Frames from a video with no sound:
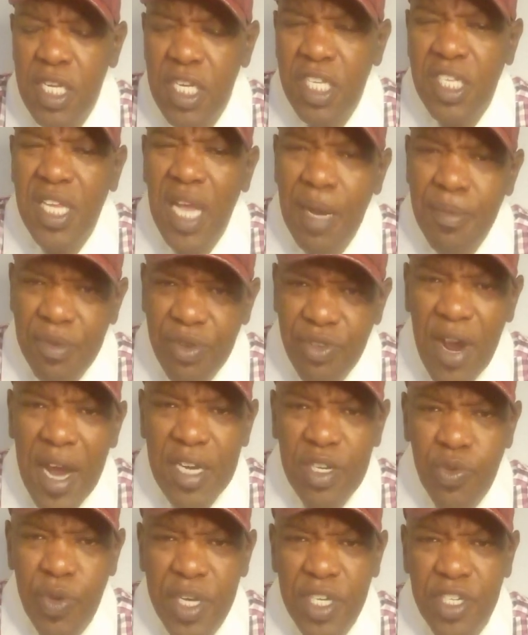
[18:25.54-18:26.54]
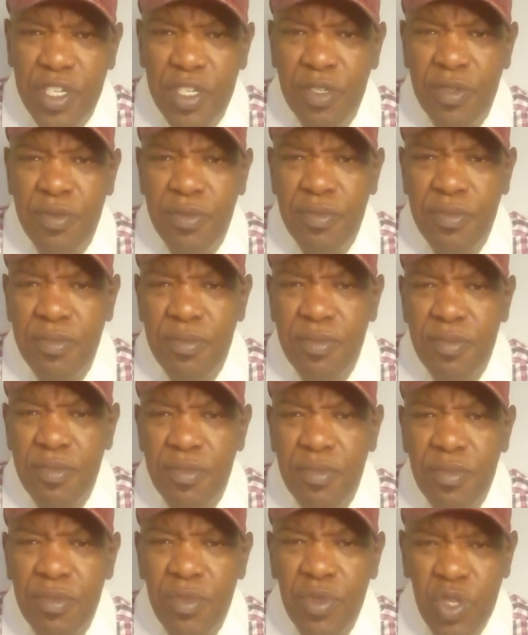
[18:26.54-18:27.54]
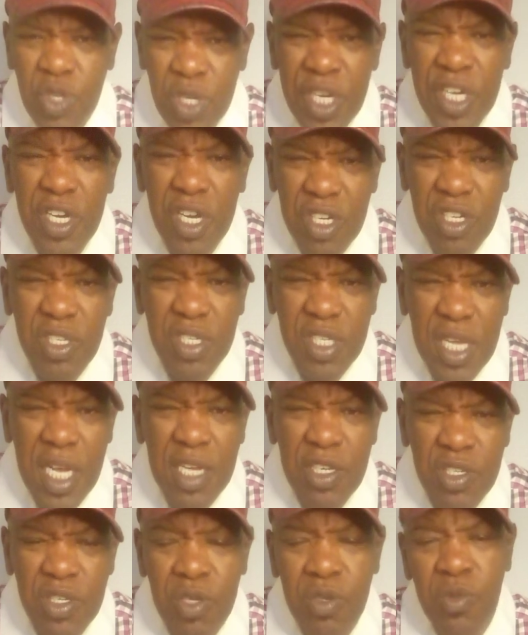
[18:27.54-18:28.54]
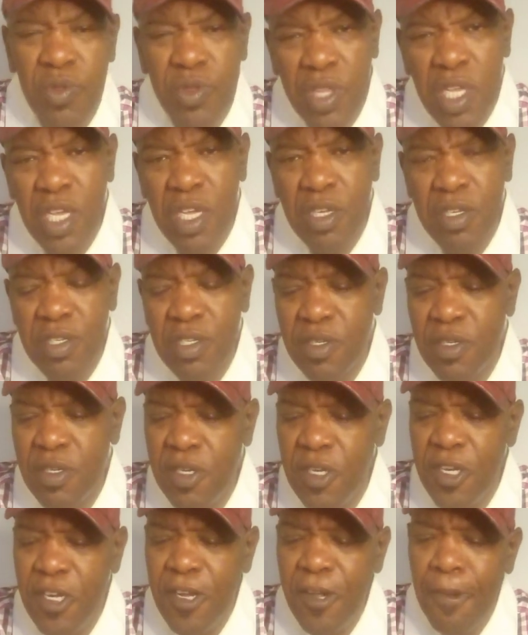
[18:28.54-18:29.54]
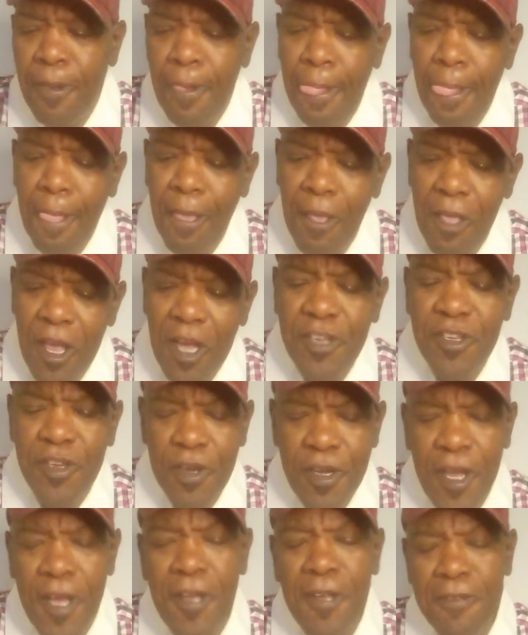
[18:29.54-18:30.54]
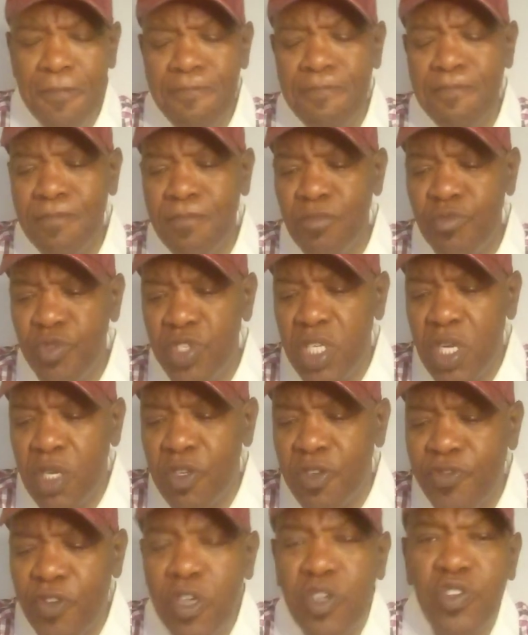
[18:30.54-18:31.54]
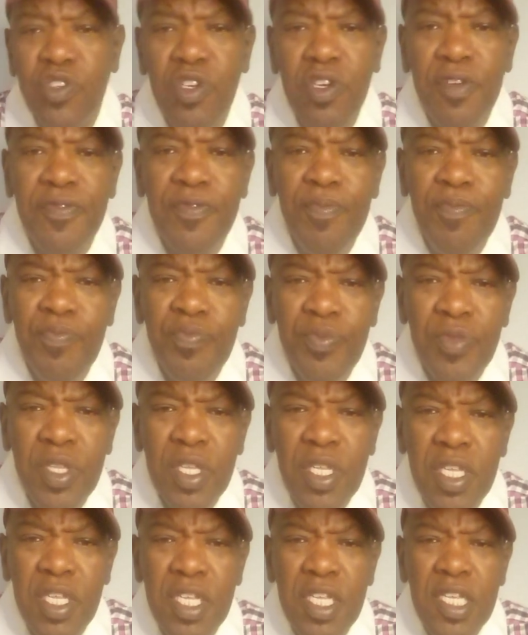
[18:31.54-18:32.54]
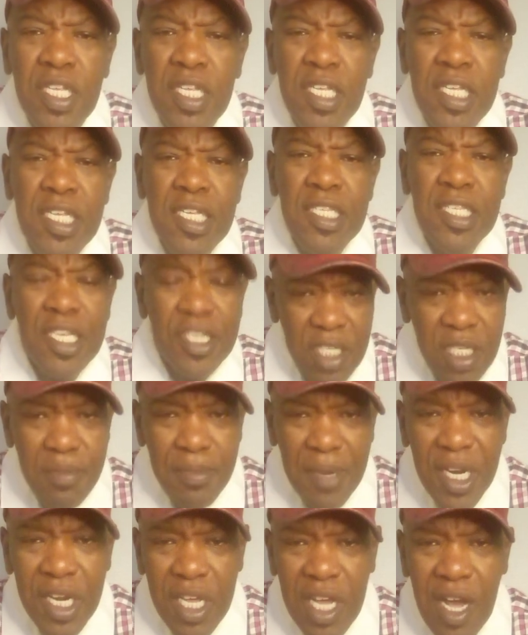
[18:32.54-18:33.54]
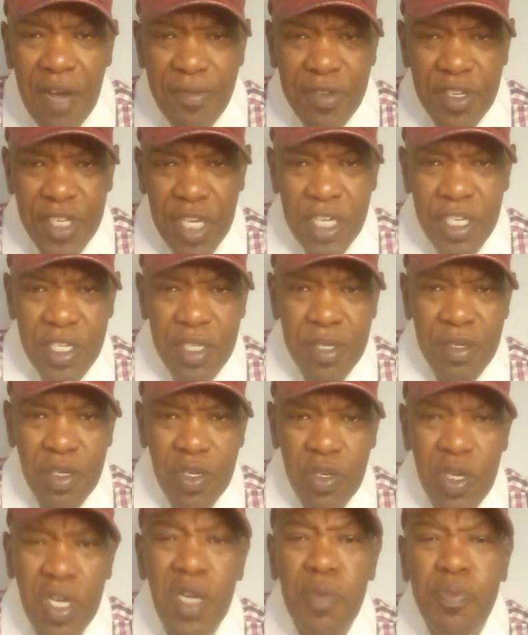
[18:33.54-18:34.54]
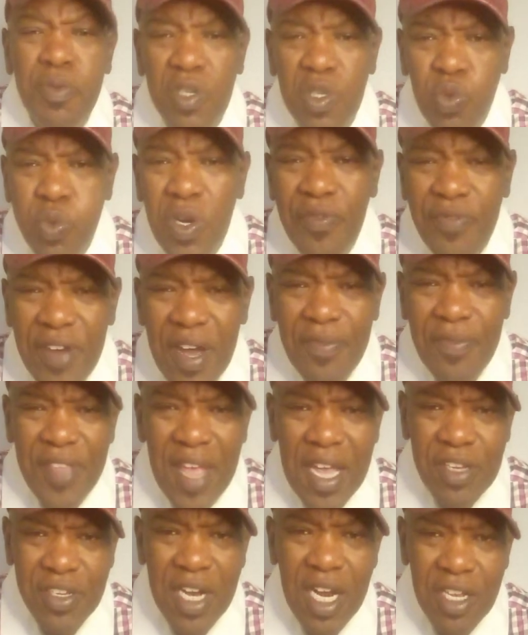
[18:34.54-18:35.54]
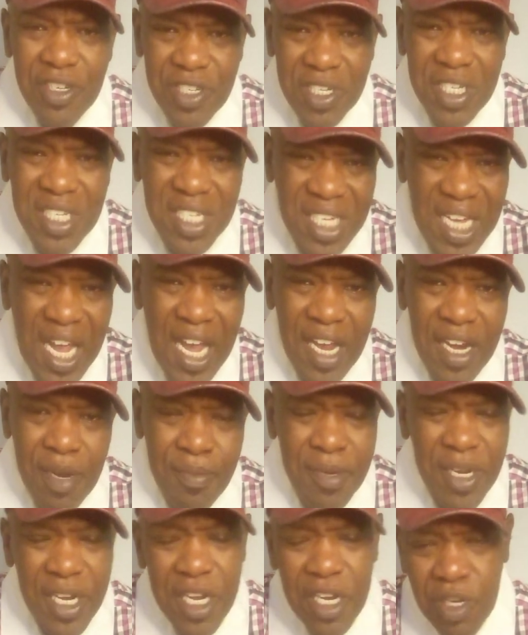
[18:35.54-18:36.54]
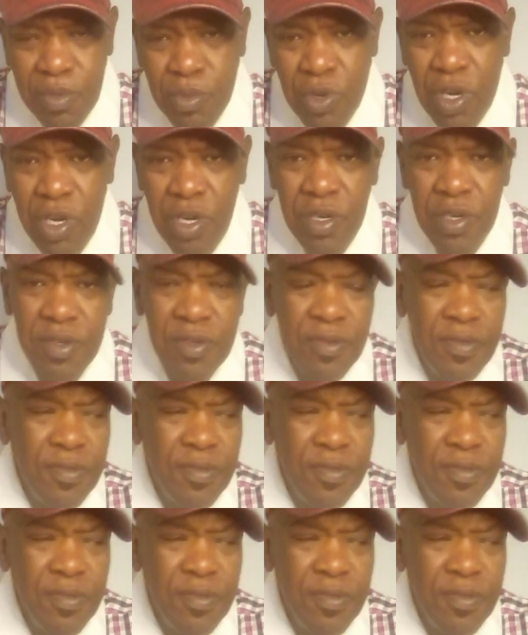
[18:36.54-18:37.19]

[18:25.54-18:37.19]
It's time to graduate you. You need to understand certain things." That's okay. He goes, "First off, this is a money conversation. You need to put $25,000 aside. I'm going to need it tomorrow."